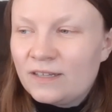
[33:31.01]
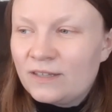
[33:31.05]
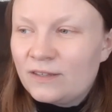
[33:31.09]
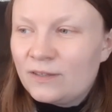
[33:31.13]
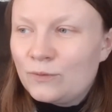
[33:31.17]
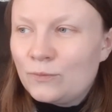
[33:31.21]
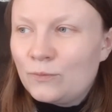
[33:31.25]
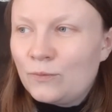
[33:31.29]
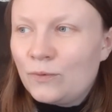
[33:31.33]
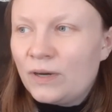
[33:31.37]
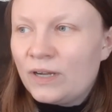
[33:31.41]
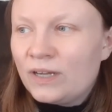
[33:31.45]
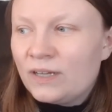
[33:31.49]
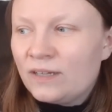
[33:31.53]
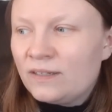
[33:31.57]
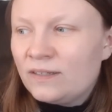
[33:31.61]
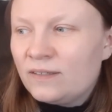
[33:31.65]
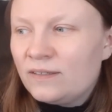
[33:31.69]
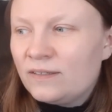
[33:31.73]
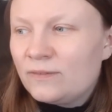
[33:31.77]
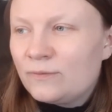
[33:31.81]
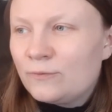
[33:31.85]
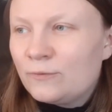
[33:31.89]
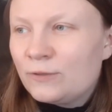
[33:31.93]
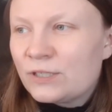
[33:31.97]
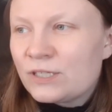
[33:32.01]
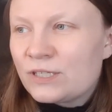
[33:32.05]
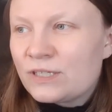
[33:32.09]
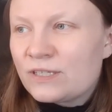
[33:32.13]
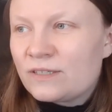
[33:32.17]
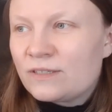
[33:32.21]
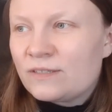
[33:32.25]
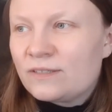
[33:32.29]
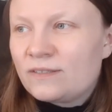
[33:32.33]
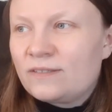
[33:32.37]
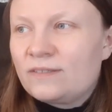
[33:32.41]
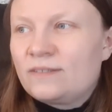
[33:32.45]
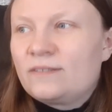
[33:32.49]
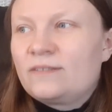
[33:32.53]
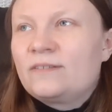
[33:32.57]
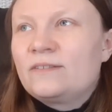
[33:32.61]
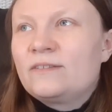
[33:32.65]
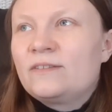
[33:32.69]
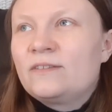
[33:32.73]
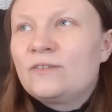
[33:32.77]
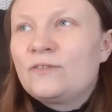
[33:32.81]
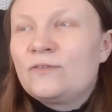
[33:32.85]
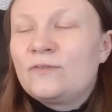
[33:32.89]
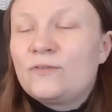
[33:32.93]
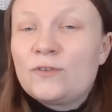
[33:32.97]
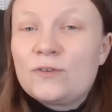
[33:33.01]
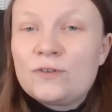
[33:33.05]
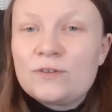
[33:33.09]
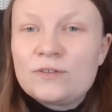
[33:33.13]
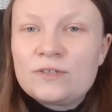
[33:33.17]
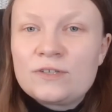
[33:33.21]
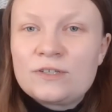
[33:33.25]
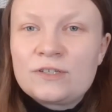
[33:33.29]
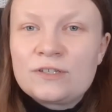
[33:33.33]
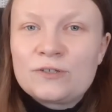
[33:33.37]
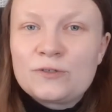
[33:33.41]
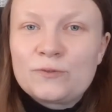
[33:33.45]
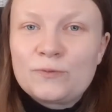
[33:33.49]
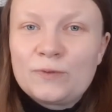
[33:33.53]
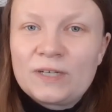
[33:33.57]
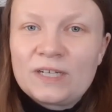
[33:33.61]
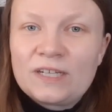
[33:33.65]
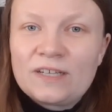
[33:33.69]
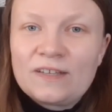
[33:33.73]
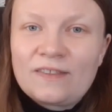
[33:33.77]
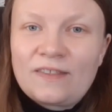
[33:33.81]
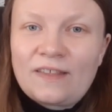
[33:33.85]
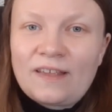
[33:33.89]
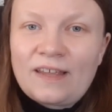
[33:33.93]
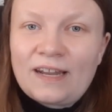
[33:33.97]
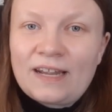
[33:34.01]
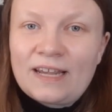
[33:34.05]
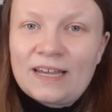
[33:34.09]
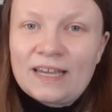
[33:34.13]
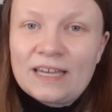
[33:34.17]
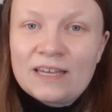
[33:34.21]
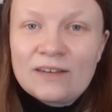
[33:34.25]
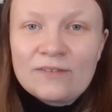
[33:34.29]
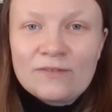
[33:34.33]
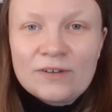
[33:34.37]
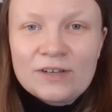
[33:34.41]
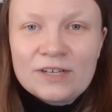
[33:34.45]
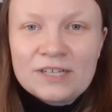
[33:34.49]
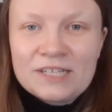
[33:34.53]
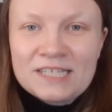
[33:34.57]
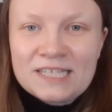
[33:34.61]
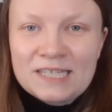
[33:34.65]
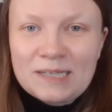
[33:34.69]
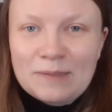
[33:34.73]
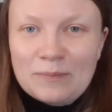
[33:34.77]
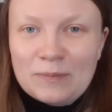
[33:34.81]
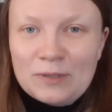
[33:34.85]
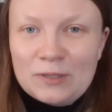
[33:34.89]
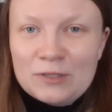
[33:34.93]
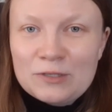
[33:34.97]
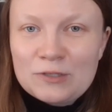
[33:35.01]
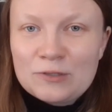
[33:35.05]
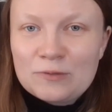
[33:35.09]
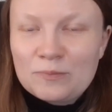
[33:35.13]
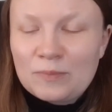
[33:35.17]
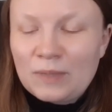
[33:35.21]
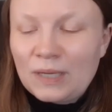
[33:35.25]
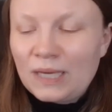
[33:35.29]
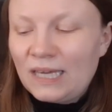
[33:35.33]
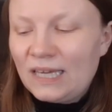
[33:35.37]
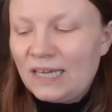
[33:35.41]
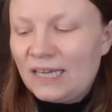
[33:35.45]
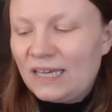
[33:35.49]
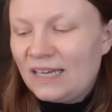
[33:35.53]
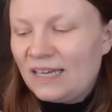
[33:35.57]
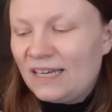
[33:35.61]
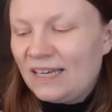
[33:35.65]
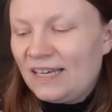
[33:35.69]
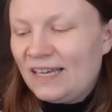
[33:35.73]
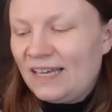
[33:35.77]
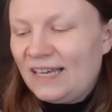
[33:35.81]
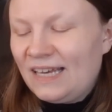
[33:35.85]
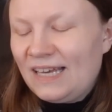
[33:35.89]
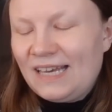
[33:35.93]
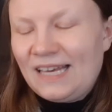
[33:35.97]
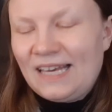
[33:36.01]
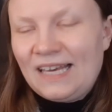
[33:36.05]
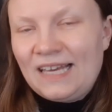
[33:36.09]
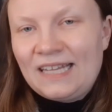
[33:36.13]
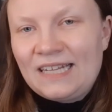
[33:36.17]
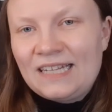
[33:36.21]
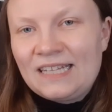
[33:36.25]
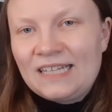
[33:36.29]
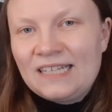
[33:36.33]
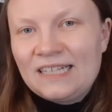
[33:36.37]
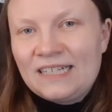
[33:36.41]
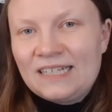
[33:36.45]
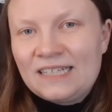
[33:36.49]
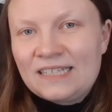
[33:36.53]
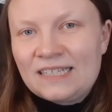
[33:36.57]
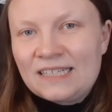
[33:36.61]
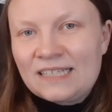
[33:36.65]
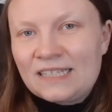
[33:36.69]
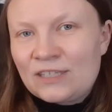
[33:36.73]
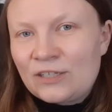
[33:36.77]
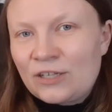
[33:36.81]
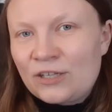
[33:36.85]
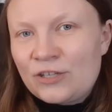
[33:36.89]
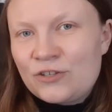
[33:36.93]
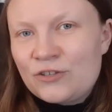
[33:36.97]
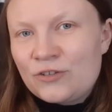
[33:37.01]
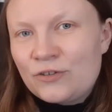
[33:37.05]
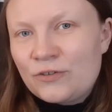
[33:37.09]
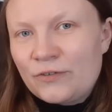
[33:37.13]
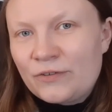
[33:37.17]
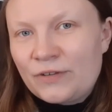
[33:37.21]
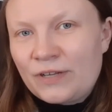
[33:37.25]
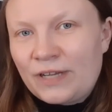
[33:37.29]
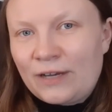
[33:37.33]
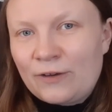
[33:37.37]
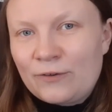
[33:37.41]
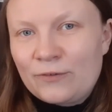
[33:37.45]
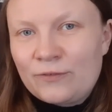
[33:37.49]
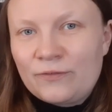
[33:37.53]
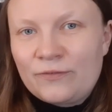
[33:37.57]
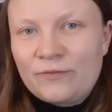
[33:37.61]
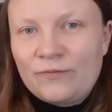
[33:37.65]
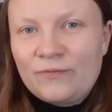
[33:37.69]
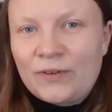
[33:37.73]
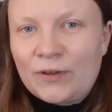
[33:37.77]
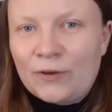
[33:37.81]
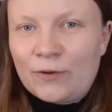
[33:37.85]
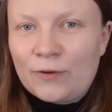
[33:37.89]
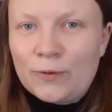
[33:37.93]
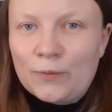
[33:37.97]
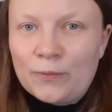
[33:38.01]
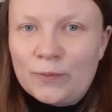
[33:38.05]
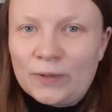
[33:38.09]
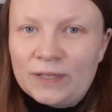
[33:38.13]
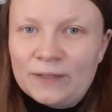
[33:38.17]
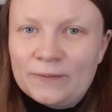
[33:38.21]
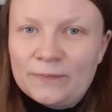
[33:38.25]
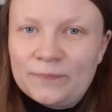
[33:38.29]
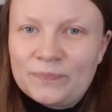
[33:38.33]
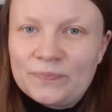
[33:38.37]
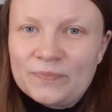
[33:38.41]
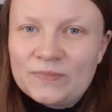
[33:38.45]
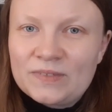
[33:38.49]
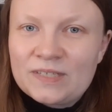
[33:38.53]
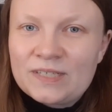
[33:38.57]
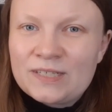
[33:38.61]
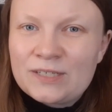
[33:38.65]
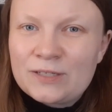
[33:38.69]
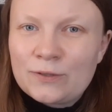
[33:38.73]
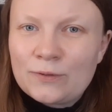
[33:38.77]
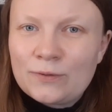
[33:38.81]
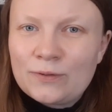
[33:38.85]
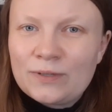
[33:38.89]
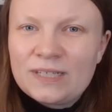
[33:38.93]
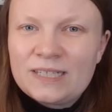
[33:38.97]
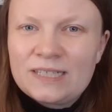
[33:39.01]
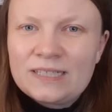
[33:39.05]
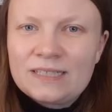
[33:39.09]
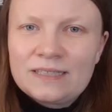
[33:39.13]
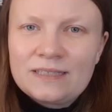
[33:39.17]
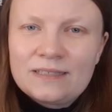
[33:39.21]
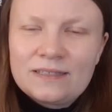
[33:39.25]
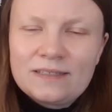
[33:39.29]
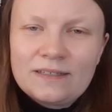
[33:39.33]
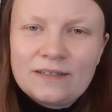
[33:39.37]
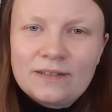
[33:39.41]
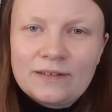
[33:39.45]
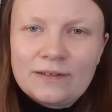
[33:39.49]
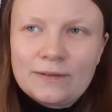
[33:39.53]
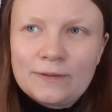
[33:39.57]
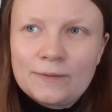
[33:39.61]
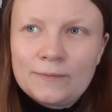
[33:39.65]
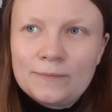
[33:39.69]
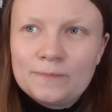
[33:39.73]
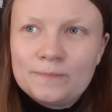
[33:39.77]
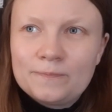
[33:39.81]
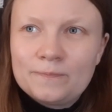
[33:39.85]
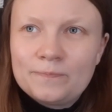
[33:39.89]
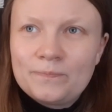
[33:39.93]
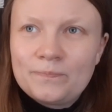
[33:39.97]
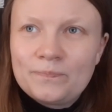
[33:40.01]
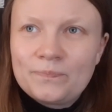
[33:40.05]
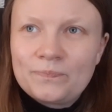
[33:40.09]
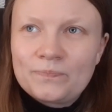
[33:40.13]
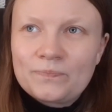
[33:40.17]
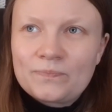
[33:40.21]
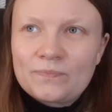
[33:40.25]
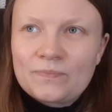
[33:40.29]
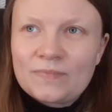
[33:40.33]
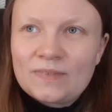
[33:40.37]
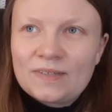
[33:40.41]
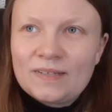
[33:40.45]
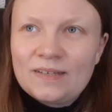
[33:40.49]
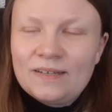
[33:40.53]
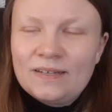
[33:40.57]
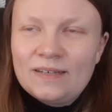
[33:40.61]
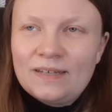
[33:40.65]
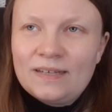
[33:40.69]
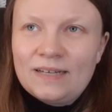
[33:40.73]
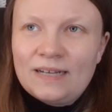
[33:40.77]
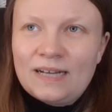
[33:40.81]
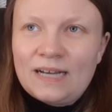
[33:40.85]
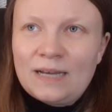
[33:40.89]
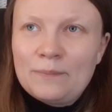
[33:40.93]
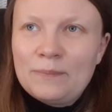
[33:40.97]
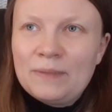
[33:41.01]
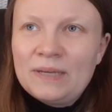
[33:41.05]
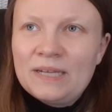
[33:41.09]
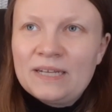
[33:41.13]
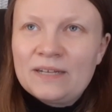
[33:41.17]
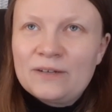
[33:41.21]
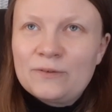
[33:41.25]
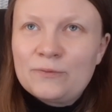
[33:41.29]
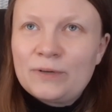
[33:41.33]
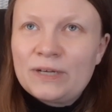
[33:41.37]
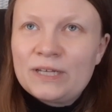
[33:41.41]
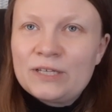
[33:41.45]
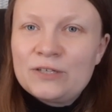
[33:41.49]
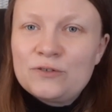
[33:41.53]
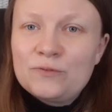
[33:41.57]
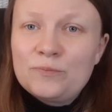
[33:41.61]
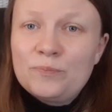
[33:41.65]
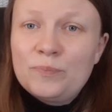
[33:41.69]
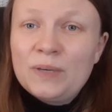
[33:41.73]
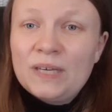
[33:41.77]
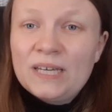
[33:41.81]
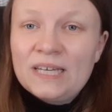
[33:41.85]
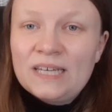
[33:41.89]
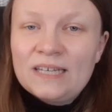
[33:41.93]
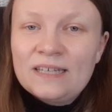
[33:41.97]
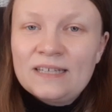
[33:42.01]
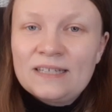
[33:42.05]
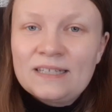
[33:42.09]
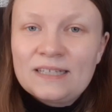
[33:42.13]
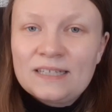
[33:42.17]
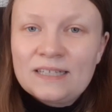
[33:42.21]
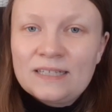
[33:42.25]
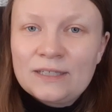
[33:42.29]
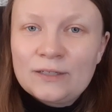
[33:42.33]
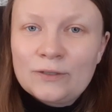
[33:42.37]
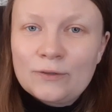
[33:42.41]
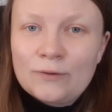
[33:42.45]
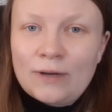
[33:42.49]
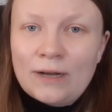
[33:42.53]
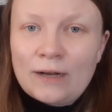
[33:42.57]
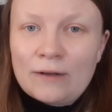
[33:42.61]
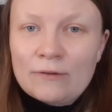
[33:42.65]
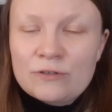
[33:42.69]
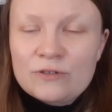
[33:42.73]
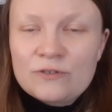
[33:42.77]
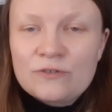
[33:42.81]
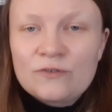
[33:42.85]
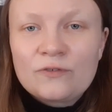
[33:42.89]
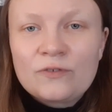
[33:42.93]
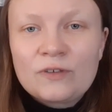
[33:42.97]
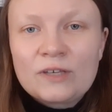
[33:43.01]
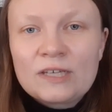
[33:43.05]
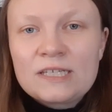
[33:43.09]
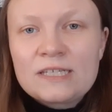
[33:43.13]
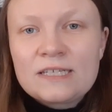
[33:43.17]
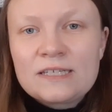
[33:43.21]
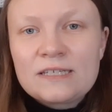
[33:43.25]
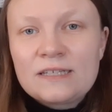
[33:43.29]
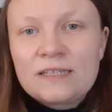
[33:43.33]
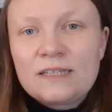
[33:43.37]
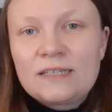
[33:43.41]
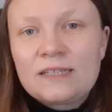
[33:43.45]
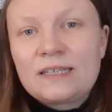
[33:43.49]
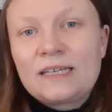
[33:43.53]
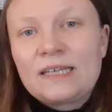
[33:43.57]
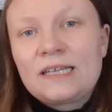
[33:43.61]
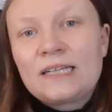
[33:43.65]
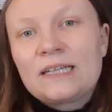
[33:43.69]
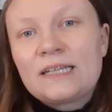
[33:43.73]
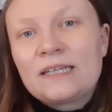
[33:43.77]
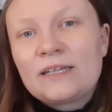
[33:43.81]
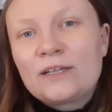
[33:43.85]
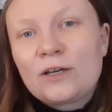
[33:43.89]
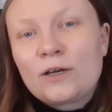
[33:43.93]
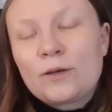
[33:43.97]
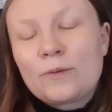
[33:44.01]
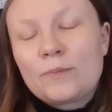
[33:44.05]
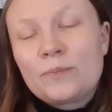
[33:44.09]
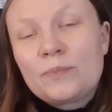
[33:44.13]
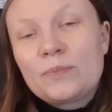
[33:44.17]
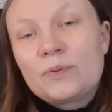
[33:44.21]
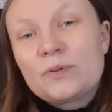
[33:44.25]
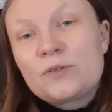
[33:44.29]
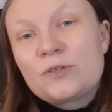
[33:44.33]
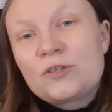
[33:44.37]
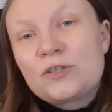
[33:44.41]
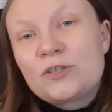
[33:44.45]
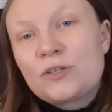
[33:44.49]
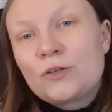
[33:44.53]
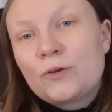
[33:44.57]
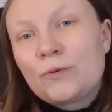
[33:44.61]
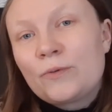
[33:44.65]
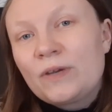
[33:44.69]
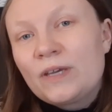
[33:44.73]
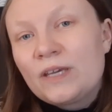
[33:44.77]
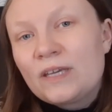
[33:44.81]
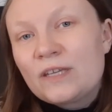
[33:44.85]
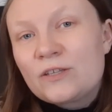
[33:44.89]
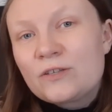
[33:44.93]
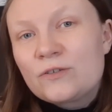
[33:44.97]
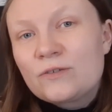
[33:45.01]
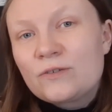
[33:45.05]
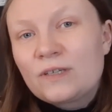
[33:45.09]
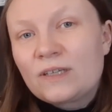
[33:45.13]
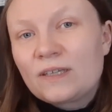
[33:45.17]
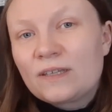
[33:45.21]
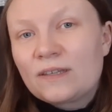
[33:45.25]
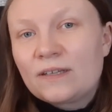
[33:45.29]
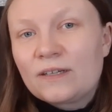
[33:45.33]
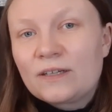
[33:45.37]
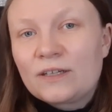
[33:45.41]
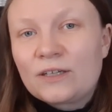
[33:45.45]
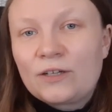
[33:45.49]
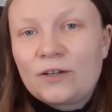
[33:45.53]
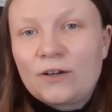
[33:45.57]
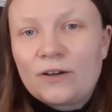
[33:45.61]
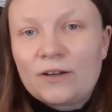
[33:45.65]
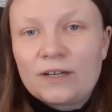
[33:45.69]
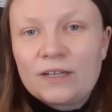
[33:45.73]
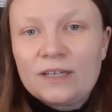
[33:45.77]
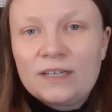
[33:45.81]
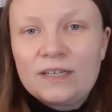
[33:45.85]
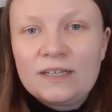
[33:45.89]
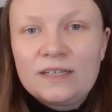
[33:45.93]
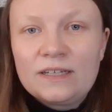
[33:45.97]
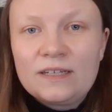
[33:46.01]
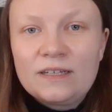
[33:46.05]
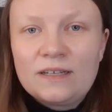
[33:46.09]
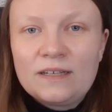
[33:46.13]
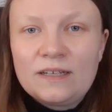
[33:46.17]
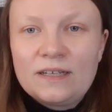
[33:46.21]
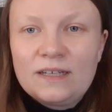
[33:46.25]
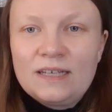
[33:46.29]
The one was the first sweater that I ever attempted to make, and it did not turn out very well. So it I made it way too big, didn't know how to fix it, ended up sewing it together, cutting it,